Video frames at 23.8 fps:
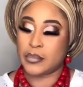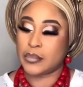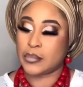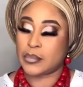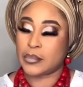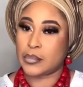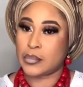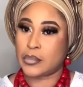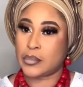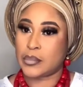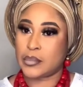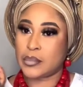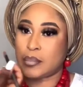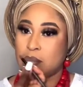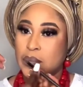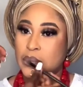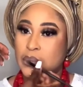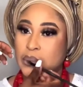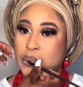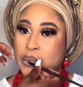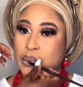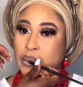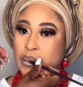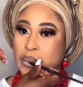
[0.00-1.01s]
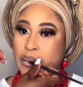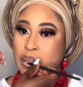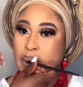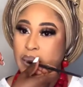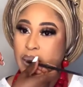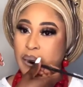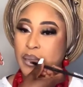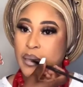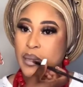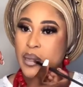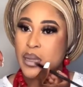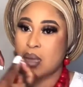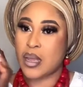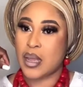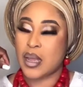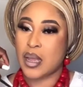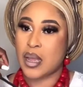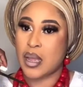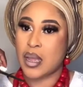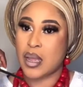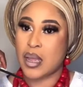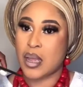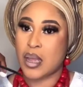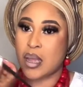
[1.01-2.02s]
easy.
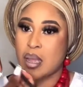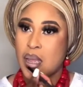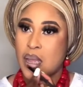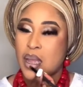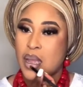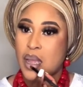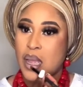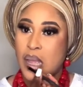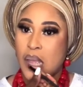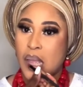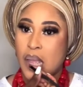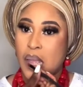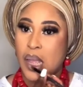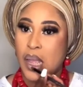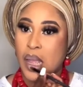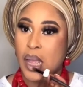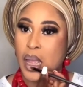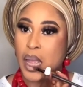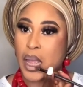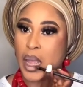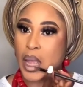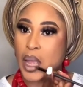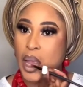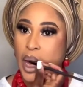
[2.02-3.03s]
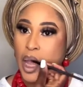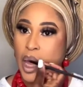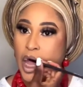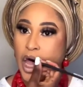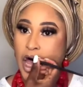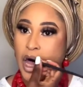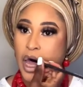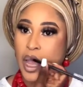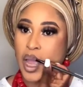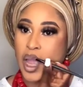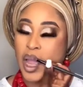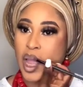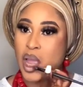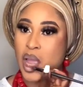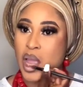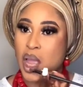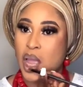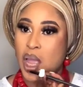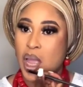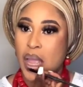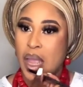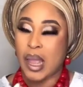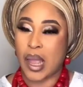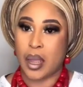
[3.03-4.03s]
Yes, I just put one
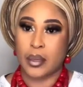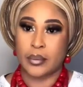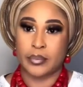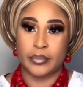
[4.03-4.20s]
blush